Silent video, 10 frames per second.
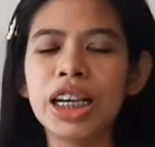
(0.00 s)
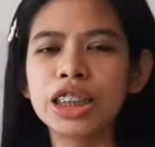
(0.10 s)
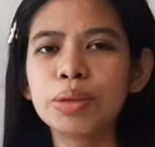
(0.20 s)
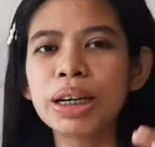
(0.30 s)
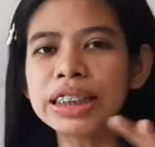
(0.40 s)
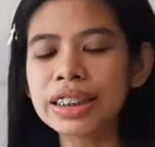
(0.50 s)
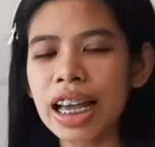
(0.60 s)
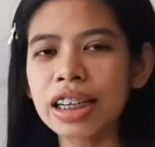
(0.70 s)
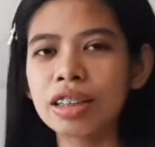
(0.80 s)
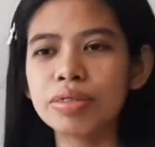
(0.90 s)
So what is an
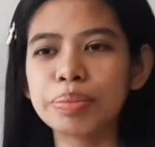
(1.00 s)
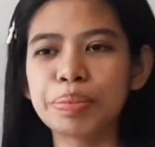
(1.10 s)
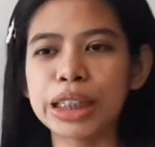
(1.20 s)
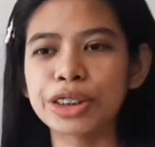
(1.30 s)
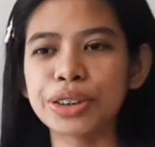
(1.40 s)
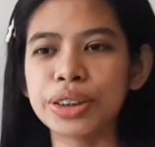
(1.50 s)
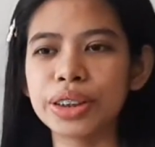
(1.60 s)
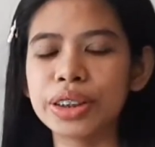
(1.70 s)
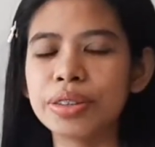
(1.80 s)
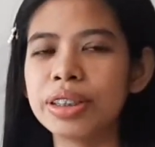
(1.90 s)
angle of depression?
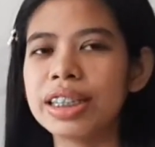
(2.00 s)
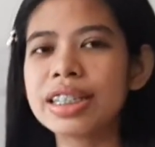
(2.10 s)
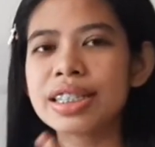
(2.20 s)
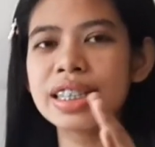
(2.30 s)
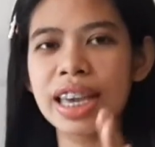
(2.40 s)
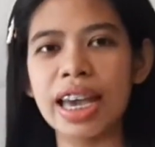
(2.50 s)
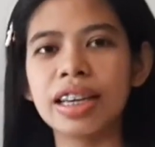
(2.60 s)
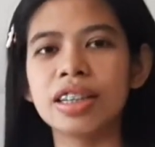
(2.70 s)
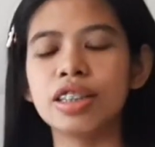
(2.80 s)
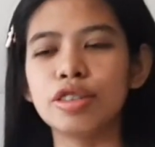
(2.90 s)
So it is the
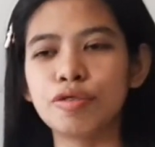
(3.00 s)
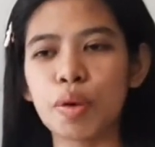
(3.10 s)
angle